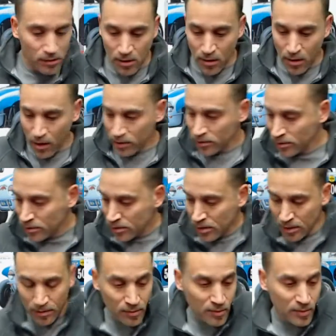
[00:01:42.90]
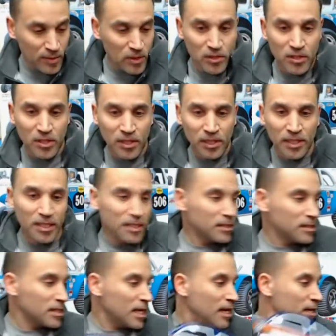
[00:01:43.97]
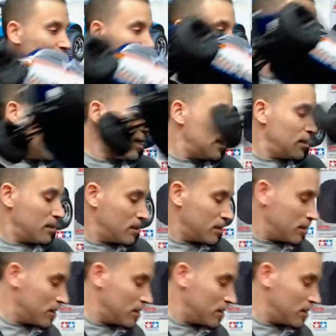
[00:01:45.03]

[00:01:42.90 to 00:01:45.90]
and just clean this out of the way.